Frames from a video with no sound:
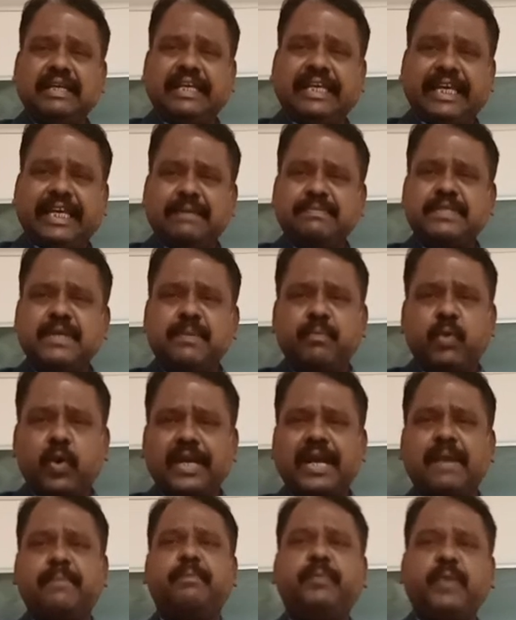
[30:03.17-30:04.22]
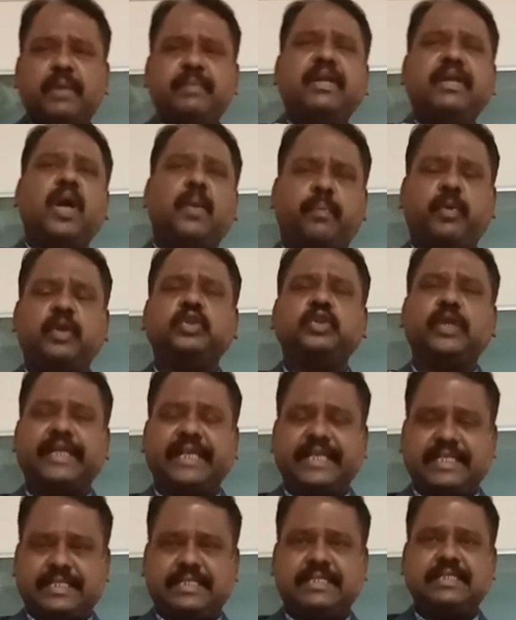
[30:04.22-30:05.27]
gives more employment
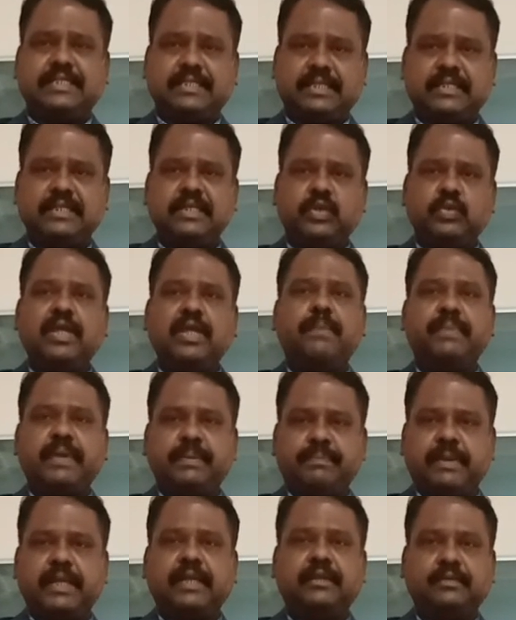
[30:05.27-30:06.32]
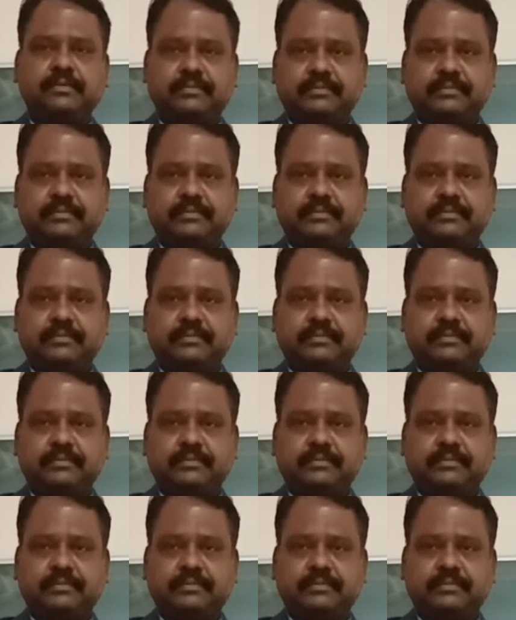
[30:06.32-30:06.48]
opportunities to the people.